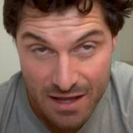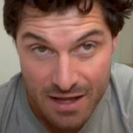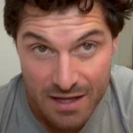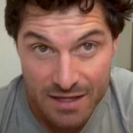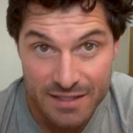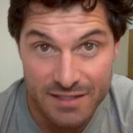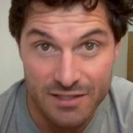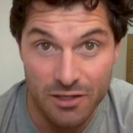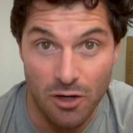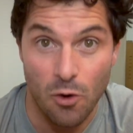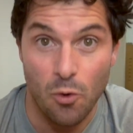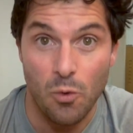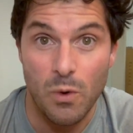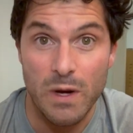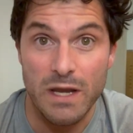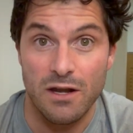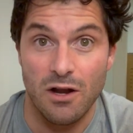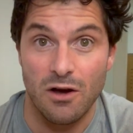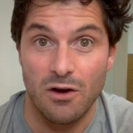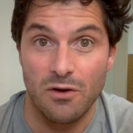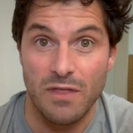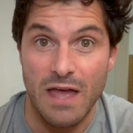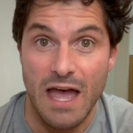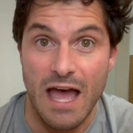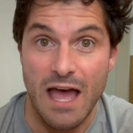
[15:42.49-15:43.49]
So we
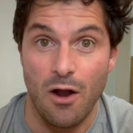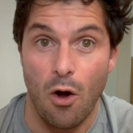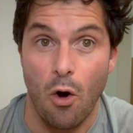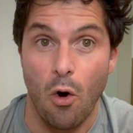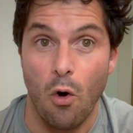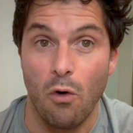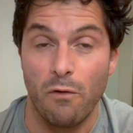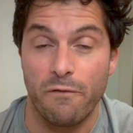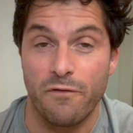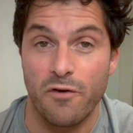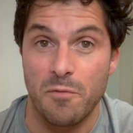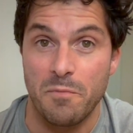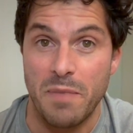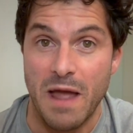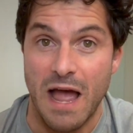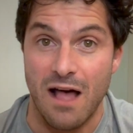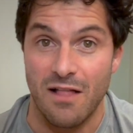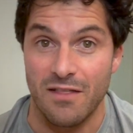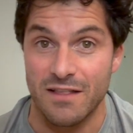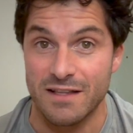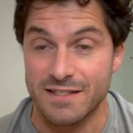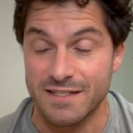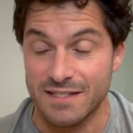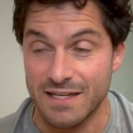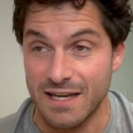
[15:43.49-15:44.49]
know that
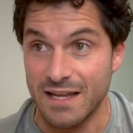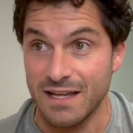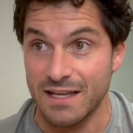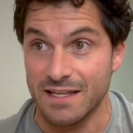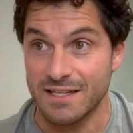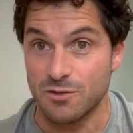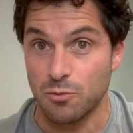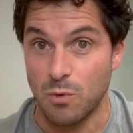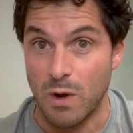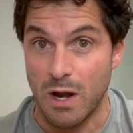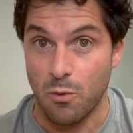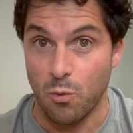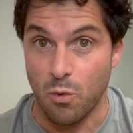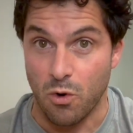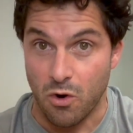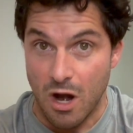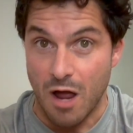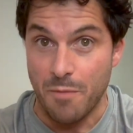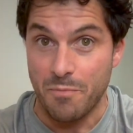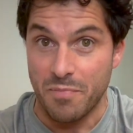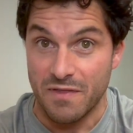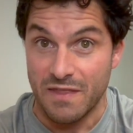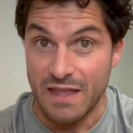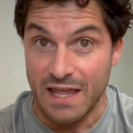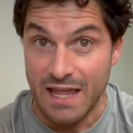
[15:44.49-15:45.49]
over-balancing is when we're
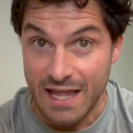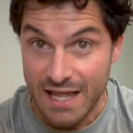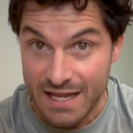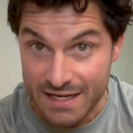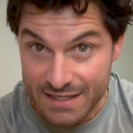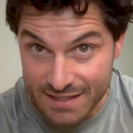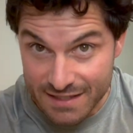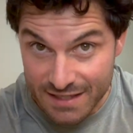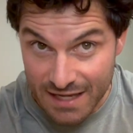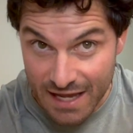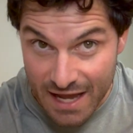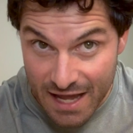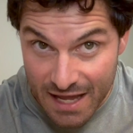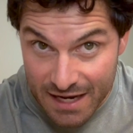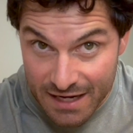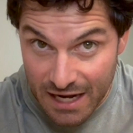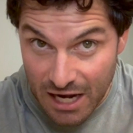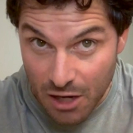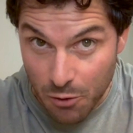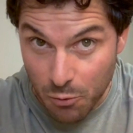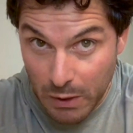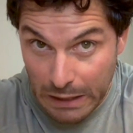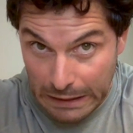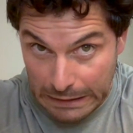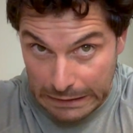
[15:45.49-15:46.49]
up in the handstand
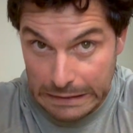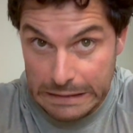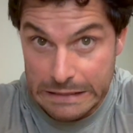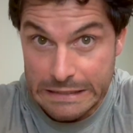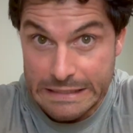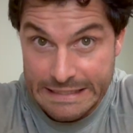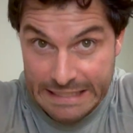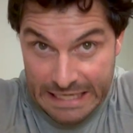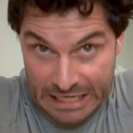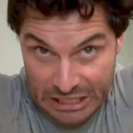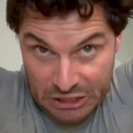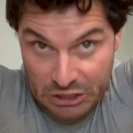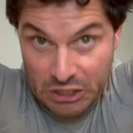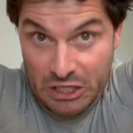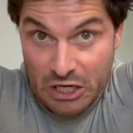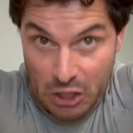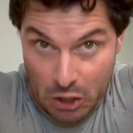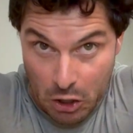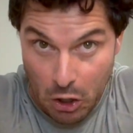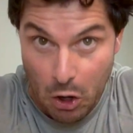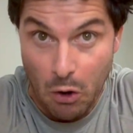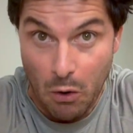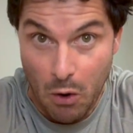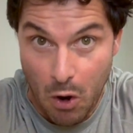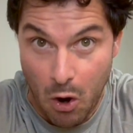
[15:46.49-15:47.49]
and we continue to
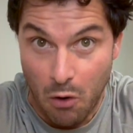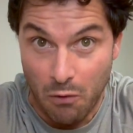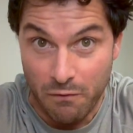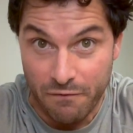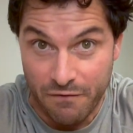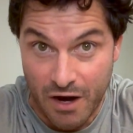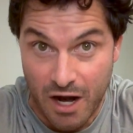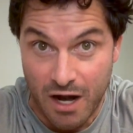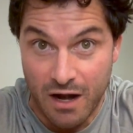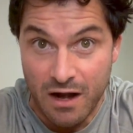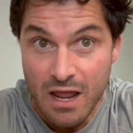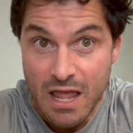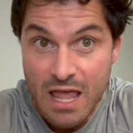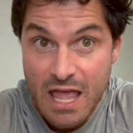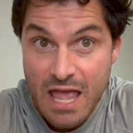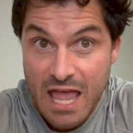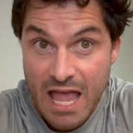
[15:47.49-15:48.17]
go over,